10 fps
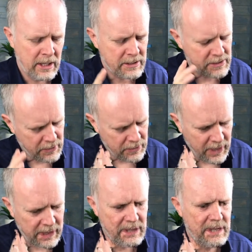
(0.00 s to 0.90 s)
So
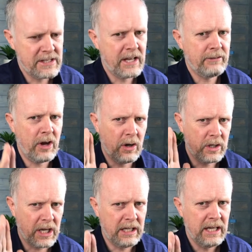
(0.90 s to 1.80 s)
think to yourself,
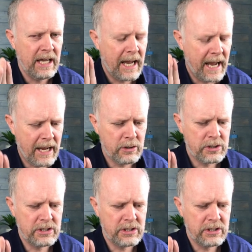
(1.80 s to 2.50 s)
okay, how